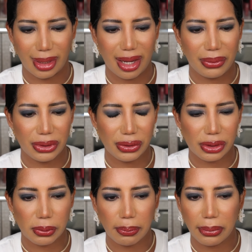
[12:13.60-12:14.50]
A bunch of
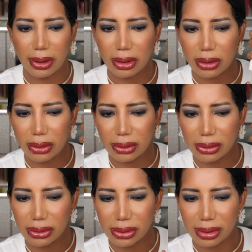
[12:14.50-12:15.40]

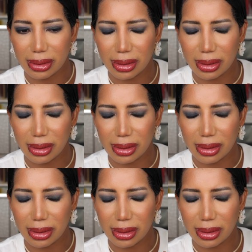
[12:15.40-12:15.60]
sparkles.